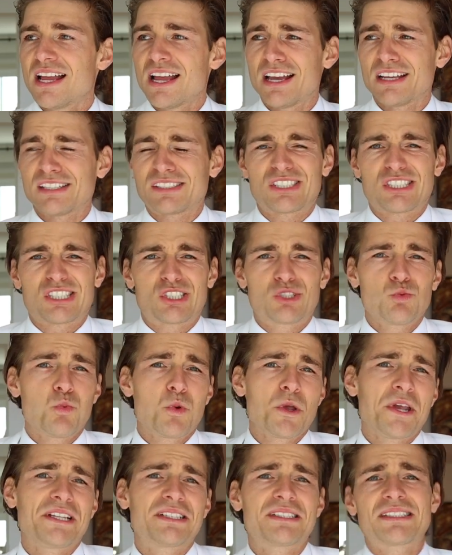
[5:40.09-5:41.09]
a
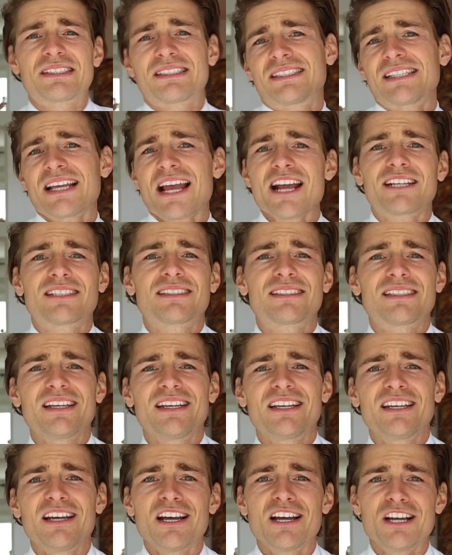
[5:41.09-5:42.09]
sweet,
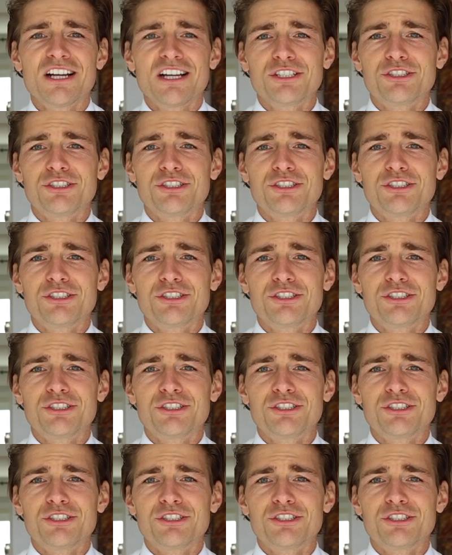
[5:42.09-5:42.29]
sexy,